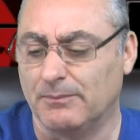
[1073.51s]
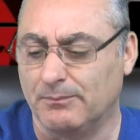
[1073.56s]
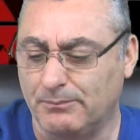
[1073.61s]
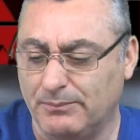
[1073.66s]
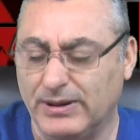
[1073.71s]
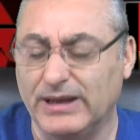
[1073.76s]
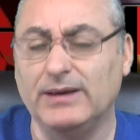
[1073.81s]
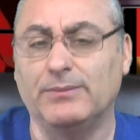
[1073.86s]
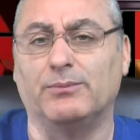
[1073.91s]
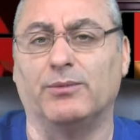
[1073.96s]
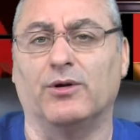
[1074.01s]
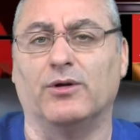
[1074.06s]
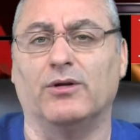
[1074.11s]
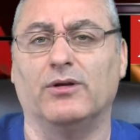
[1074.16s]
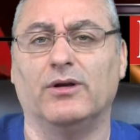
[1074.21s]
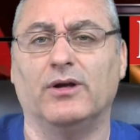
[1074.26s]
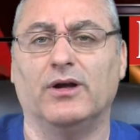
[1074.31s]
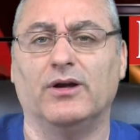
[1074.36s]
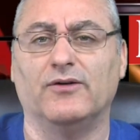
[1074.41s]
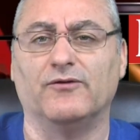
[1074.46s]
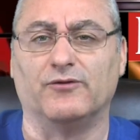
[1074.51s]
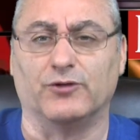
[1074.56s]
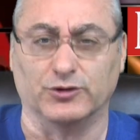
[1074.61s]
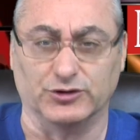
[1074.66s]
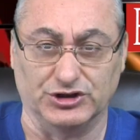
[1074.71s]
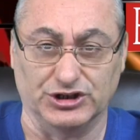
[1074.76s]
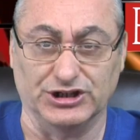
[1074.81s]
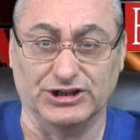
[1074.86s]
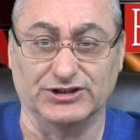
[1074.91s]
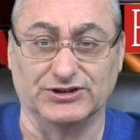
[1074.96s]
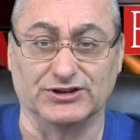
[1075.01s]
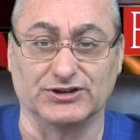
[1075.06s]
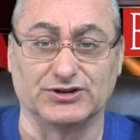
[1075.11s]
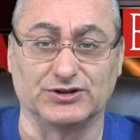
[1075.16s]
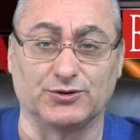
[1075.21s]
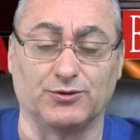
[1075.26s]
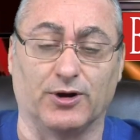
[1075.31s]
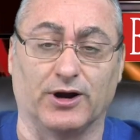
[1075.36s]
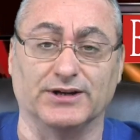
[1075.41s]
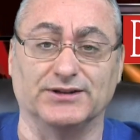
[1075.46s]
people for Jesus
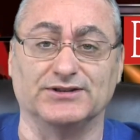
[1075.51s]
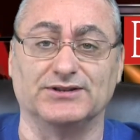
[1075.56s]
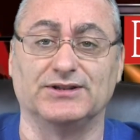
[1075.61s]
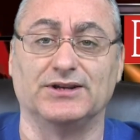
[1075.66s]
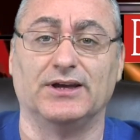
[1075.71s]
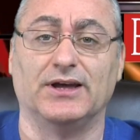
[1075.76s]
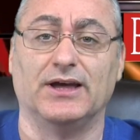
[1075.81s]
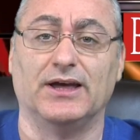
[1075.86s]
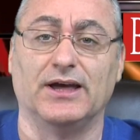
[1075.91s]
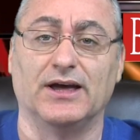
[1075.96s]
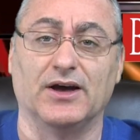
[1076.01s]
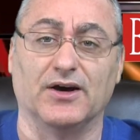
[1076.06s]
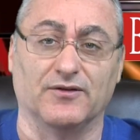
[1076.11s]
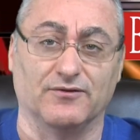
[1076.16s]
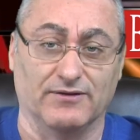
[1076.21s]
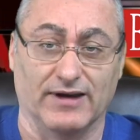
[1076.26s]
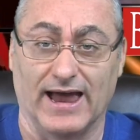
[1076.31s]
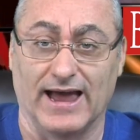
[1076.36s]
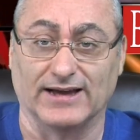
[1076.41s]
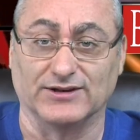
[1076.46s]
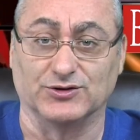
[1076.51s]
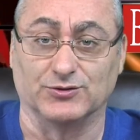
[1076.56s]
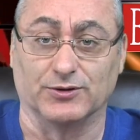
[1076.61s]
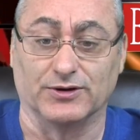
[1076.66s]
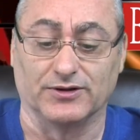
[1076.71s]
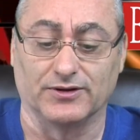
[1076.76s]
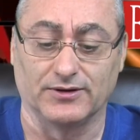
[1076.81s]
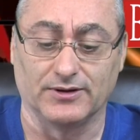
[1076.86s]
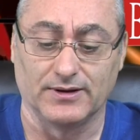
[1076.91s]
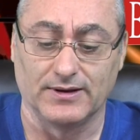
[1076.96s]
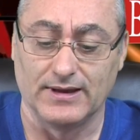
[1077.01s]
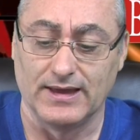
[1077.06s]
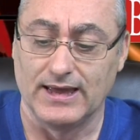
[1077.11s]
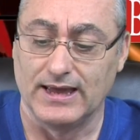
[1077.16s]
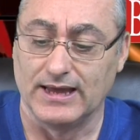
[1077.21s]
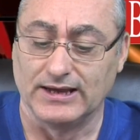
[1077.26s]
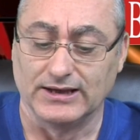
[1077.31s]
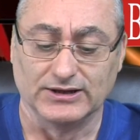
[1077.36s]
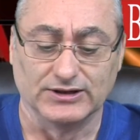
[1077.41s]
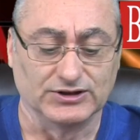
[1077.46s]
Christ of Nazareth.
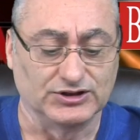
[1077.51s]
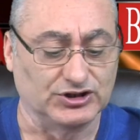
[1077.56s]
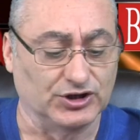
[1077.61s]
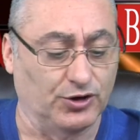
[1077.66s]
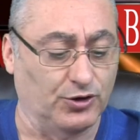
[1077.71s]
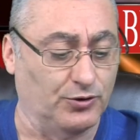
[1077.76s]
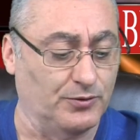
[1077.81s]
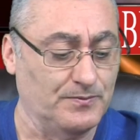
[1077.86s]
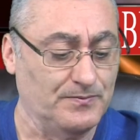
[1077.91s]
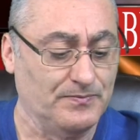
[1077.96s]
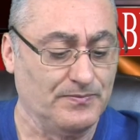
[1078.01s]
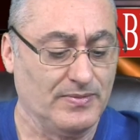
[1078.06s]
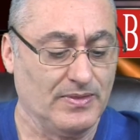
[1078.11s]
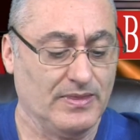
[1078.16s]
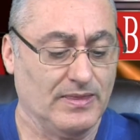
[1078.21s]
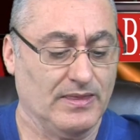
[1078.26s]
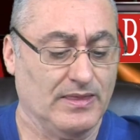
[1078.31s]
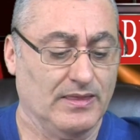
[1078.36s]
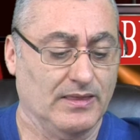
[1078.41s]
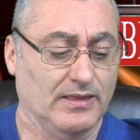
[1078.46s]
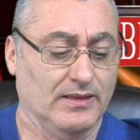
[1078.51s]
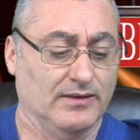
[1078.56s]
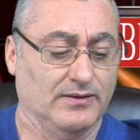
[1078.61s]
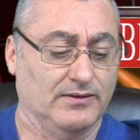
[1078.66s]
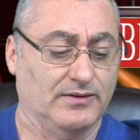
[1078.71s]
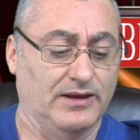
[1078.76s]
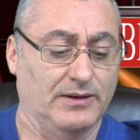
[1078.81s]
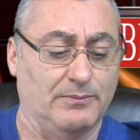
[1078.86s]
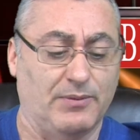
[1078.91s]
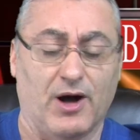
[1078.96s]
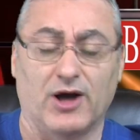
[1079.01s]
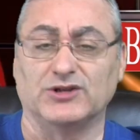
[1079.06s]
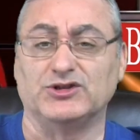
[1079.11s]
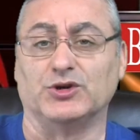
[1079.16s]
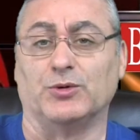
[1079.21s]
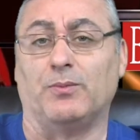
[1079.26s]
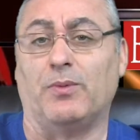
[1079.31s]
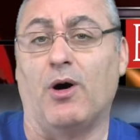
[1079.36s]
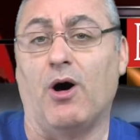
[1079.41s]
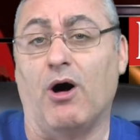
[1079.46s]
So the
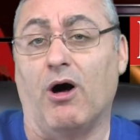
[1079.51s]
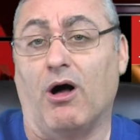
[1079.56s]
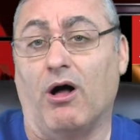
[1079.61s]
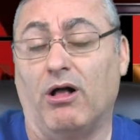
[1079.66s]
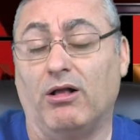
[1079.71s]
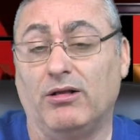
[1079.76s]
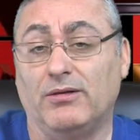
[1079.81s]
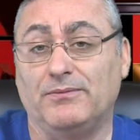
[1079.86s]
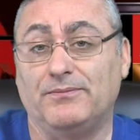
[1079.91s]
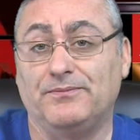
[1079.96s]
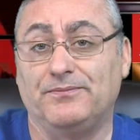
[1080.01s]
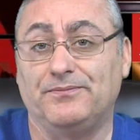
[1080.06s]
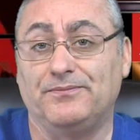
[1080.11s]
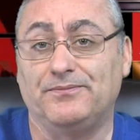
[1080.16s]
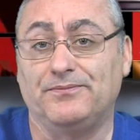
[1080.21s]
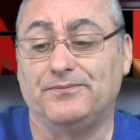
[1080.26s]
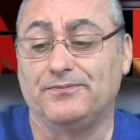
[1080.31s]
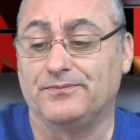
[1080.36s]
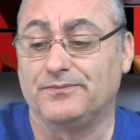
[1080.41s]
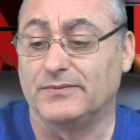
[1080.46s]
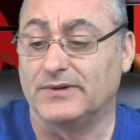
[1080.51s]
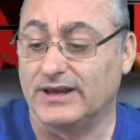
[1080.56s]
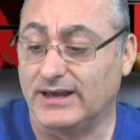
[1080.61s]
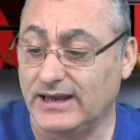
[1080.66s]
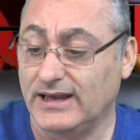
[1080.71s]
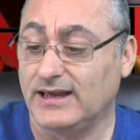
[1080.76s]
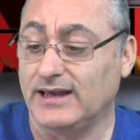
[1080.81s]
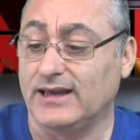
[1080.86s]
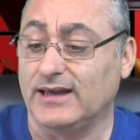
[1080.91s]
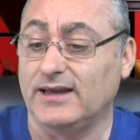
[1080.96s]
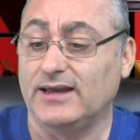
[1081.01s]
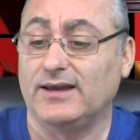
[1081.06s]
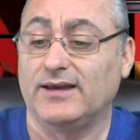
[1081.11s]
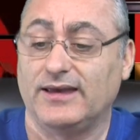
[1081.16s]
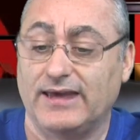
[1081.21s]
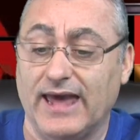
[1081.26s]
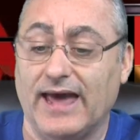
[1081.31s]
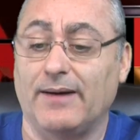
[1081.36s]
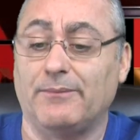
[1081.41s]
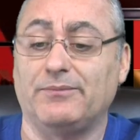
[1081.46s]
Apostle Paul, he
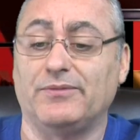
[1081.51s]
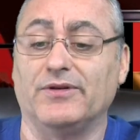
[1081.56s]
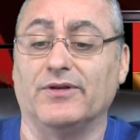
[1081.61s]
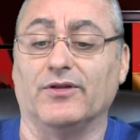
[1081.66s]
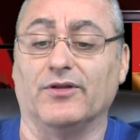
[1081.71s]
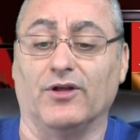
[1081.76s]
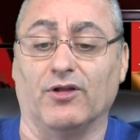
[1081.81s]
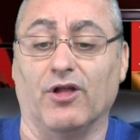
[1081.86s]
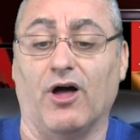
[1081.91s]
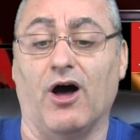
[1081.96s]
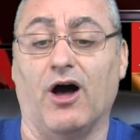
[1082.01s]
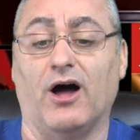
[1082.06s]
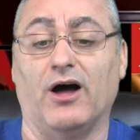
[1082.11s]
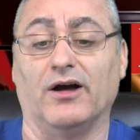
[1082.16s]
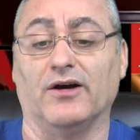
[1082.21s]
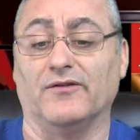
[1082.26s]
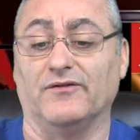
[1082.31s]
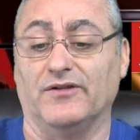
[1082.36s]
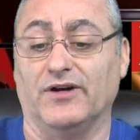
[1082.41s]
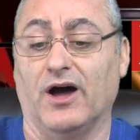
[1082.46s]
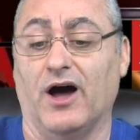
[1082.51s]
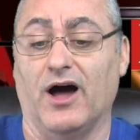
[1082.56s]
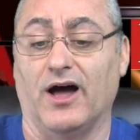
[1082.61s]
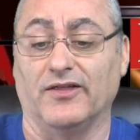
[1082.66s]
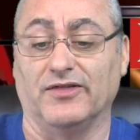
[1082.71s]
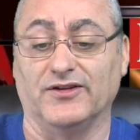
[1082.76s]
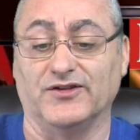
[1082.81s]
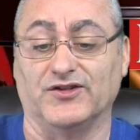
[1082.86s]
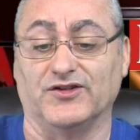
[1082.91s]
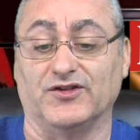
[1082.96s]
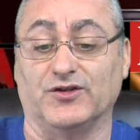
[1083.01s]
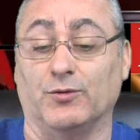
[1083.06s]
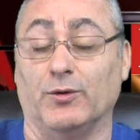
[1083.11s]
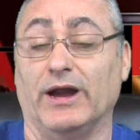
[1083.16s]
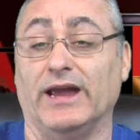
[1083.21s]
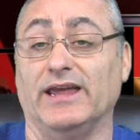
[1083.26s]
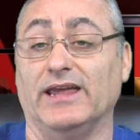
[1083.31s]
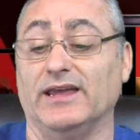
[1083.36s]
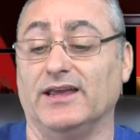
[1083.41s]
kept the law of God. This is the way he